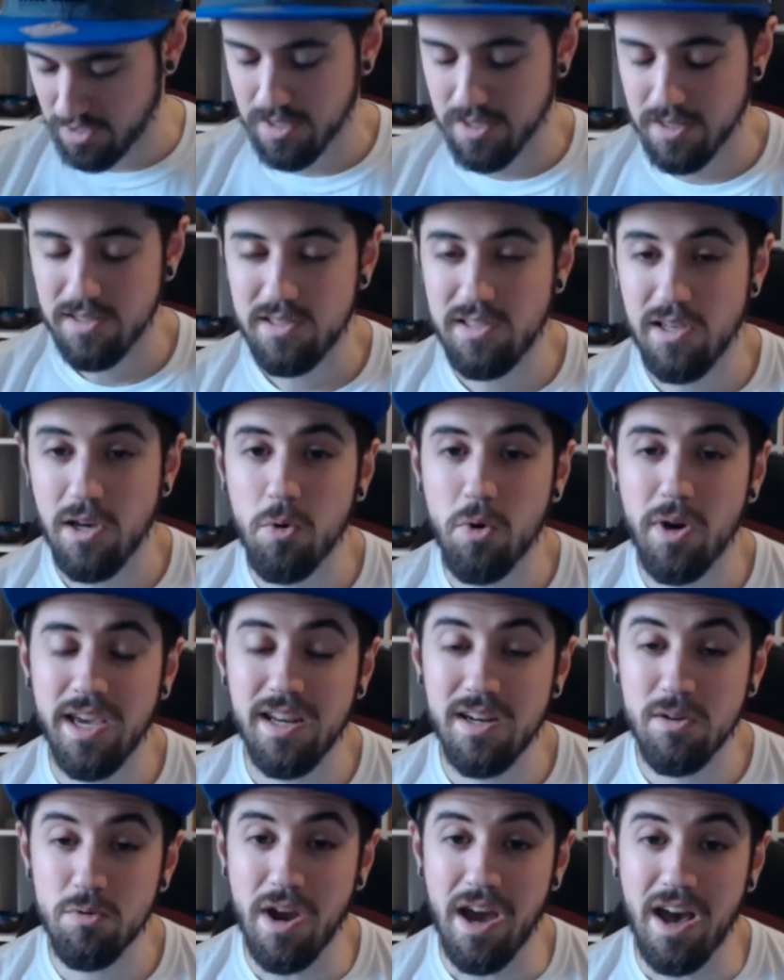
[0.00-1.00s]
So it
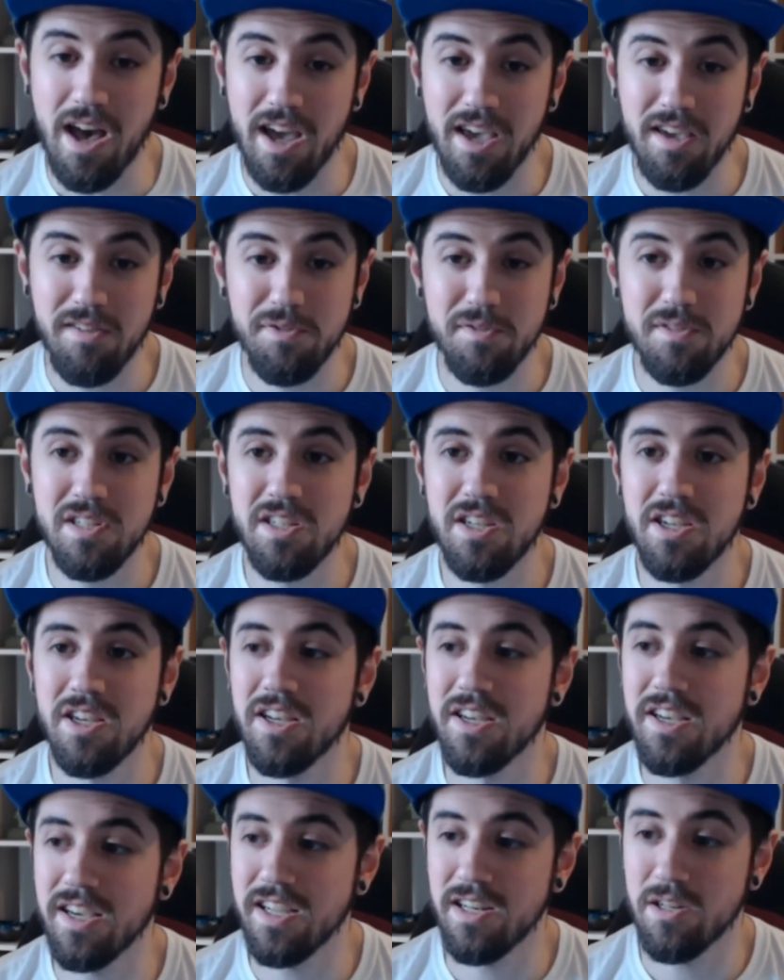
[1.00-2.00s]

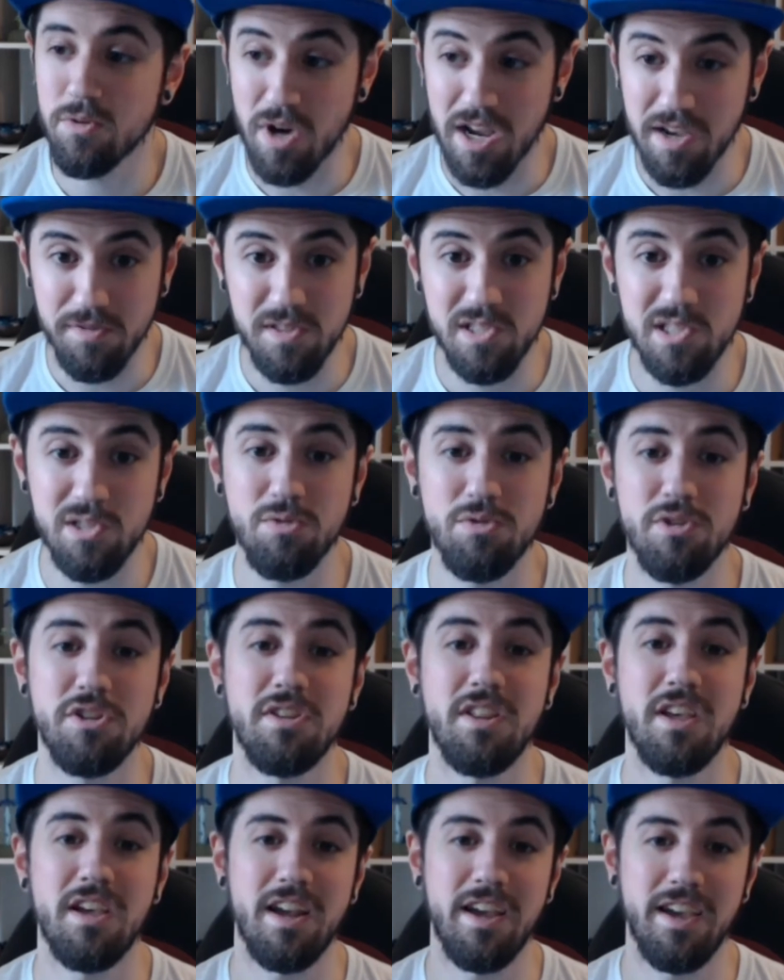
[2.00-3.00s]
arrived sooner
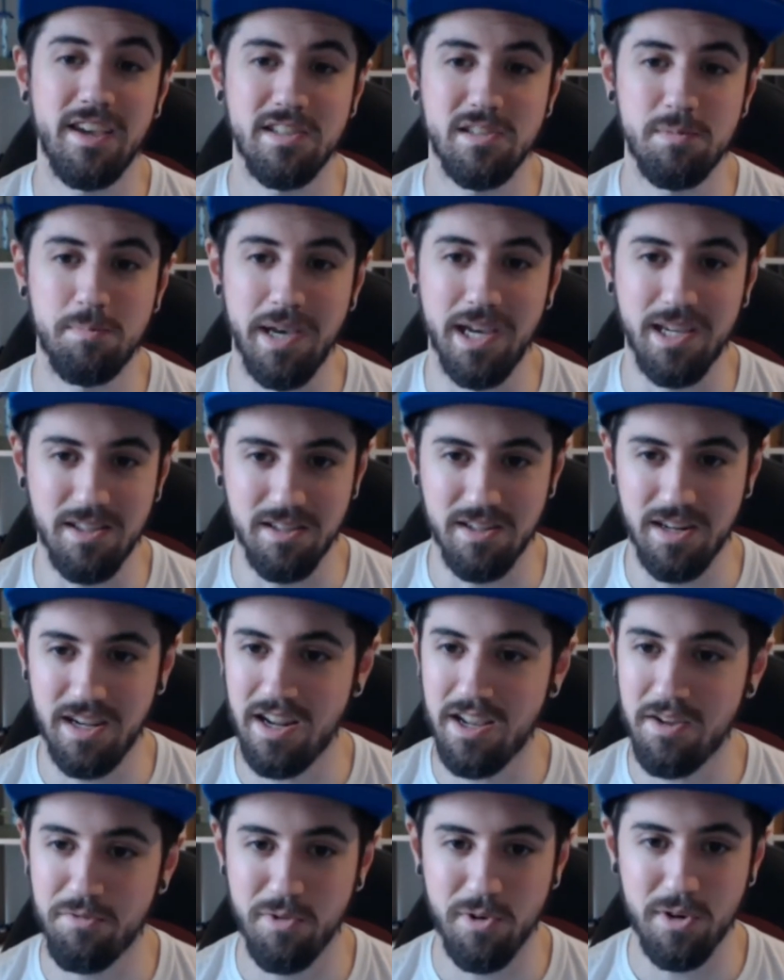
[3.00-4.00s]
than I expected, and
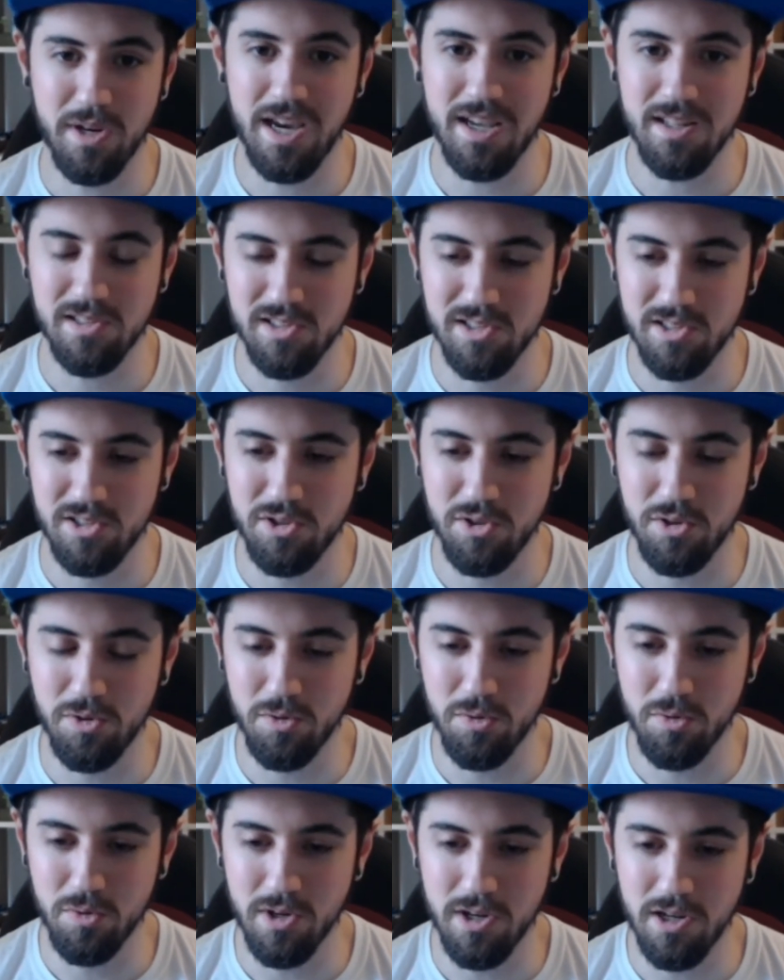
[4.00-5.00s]
I forgot
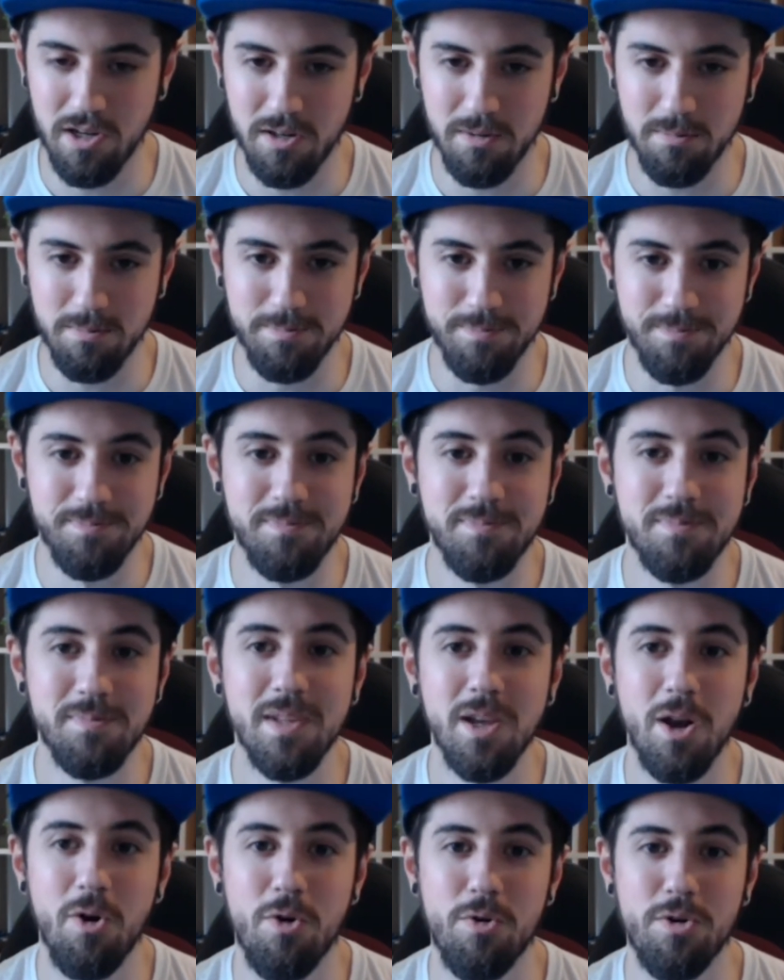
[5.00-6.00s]
to
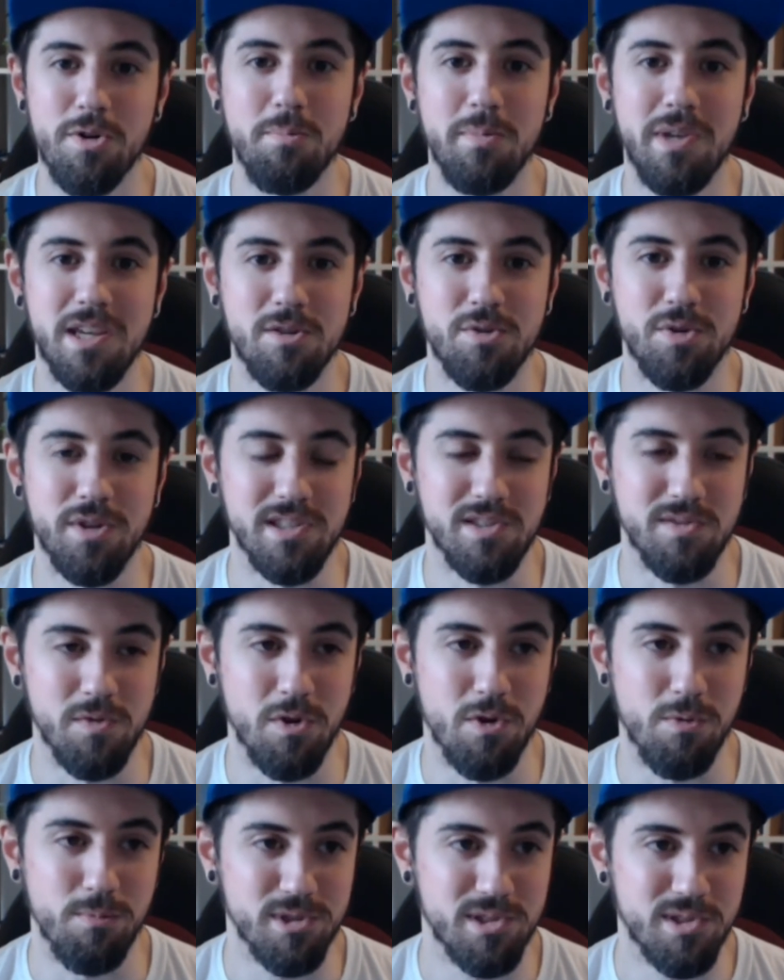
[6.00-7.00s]
order me a
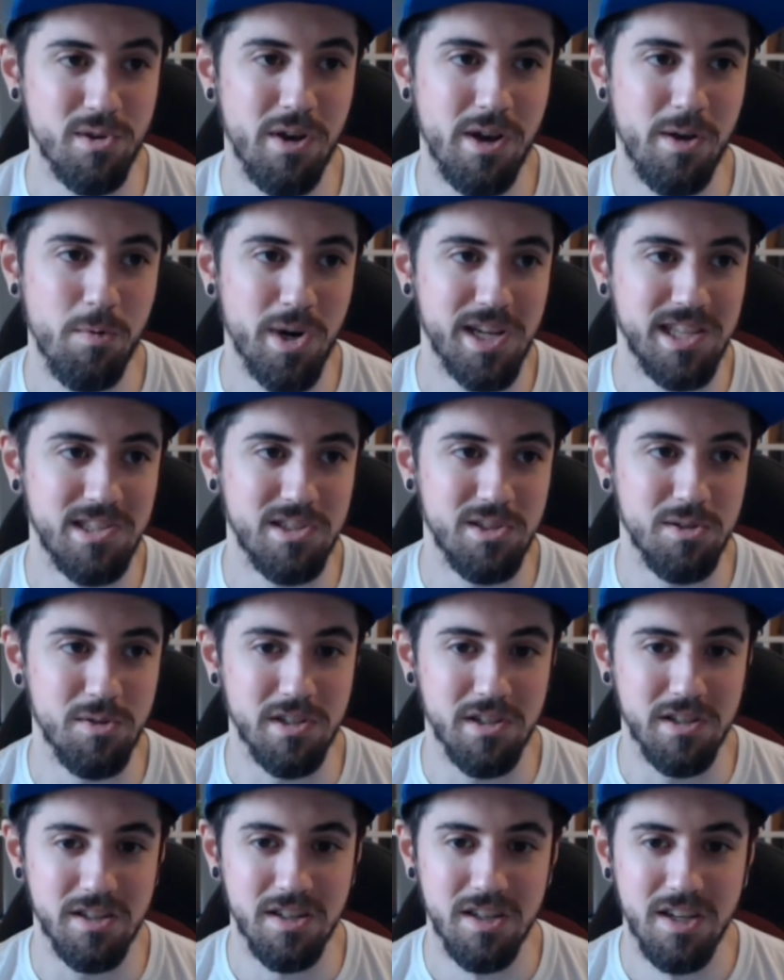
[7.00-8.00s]
transformer. So I went
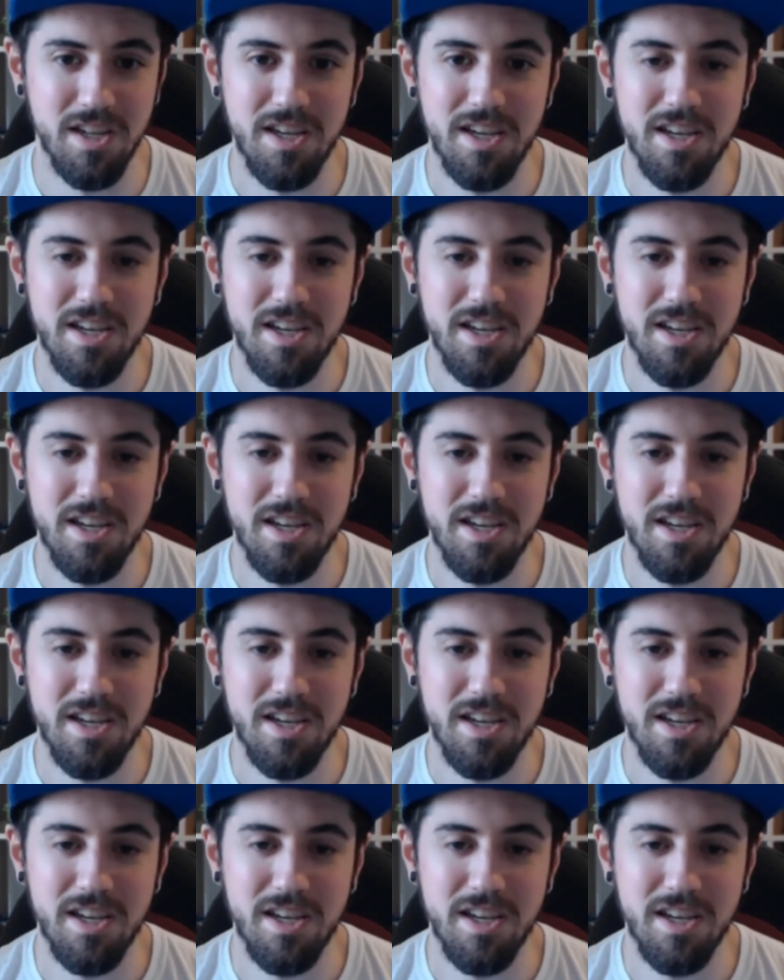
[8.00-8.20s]
to